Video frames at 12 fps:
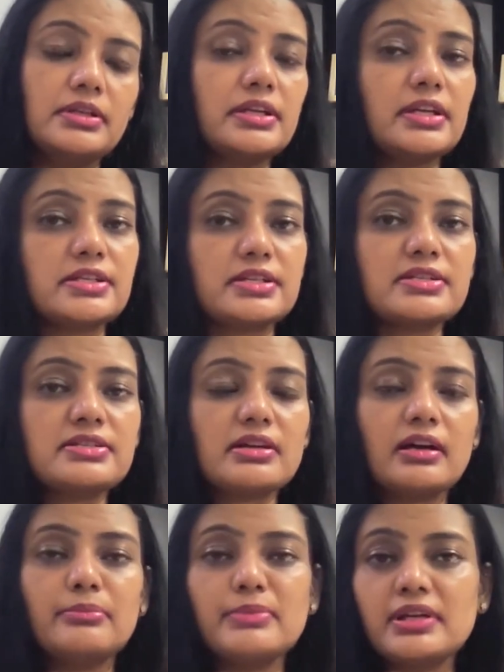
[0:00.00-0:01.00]
It is
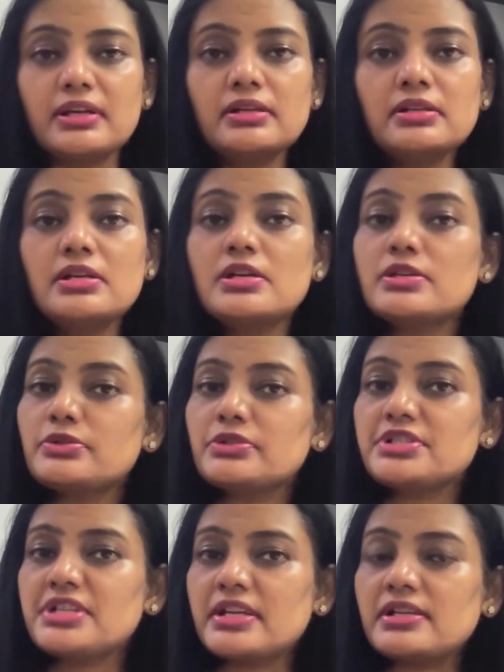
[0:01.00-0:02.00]
a mirror to the
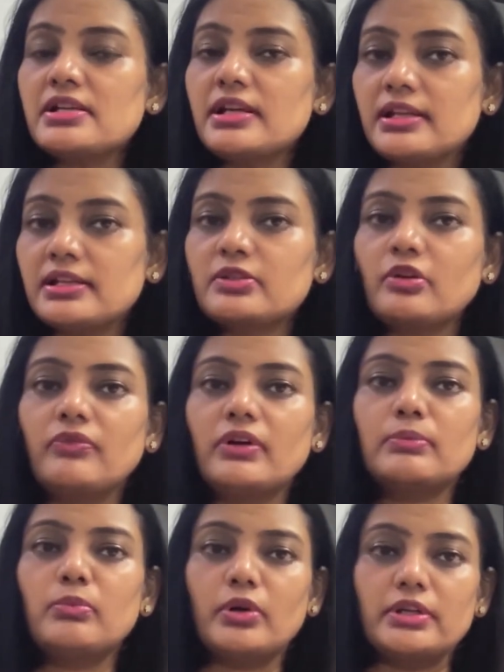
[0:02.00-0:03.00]
general health of our
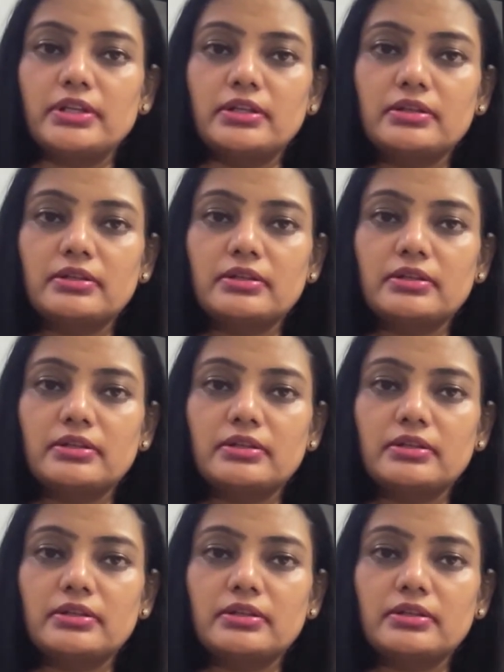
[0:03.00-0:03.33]
body.